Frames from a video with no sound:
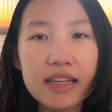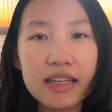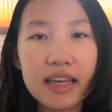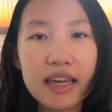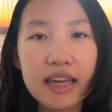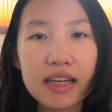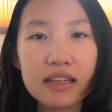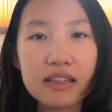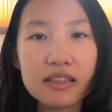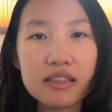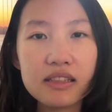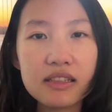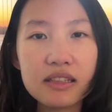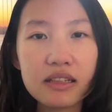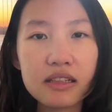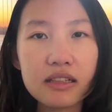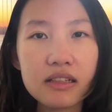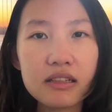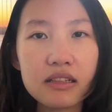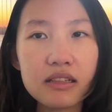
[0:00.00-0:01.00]
And
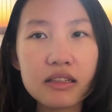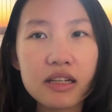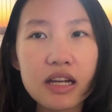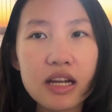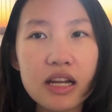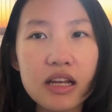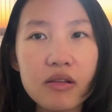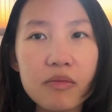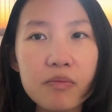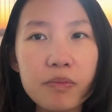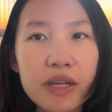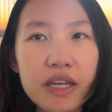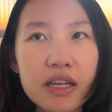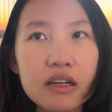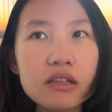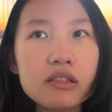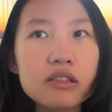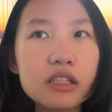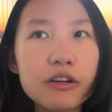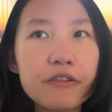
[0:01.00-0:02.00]

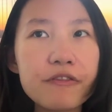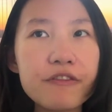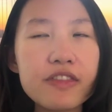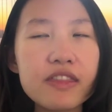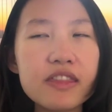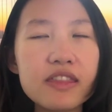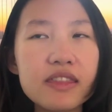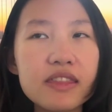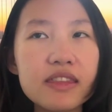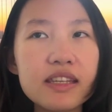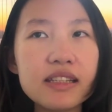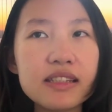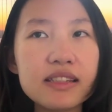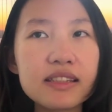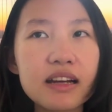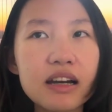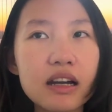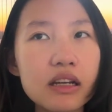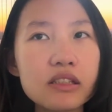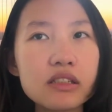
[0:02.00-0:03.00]
because of these
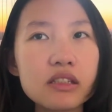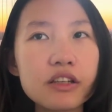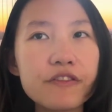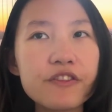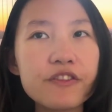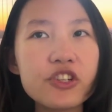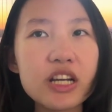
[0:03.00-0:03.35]
kinds of